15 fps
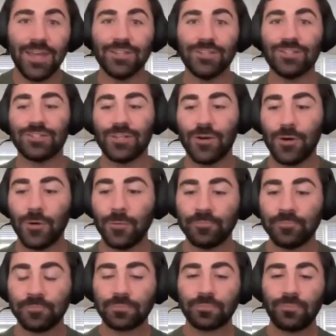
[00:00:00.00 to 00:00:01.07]
And so
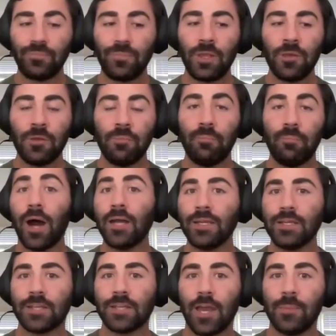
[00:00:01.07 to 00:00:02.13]

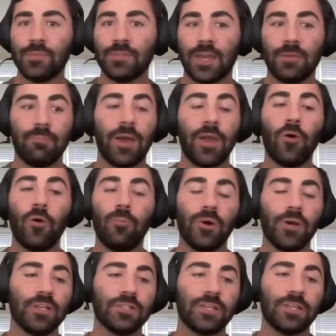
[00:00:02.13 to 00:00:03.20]
body types, and my whole
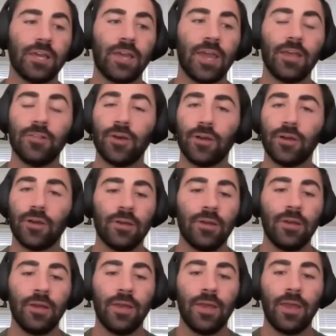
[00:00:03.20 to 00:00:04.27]
book is saying, hey, look,
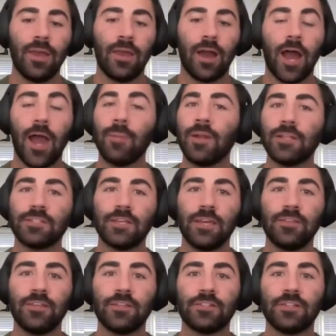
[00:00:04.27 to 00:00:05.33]
I'm not
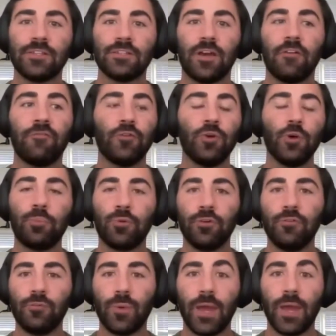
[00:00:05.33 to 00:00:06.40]
saying this is a
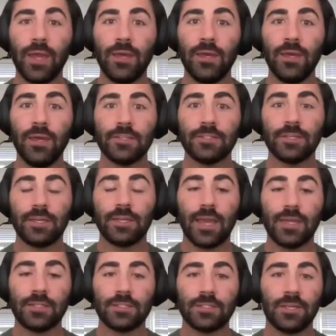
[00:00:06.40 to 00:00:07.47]
foolproof way to
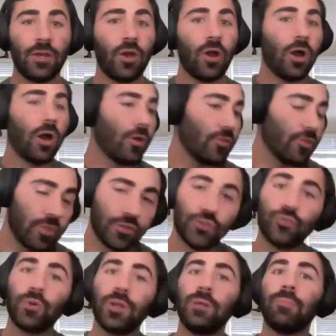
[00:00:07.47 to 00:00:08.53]
get the
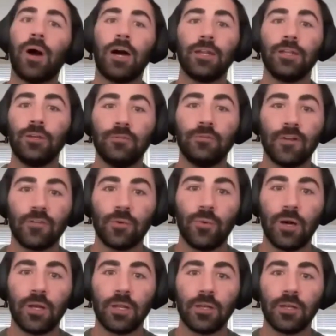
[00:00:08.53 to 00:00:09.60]
dream body you've ever
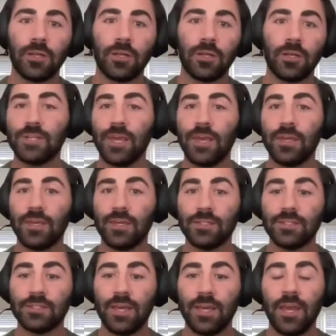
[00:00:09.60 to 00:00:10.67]
wanted. What I'm saying
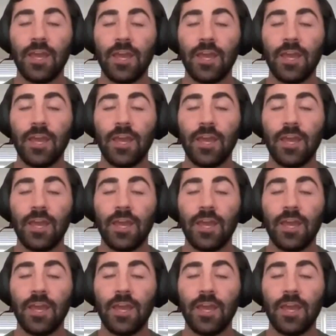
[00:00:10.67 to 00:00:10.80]
is,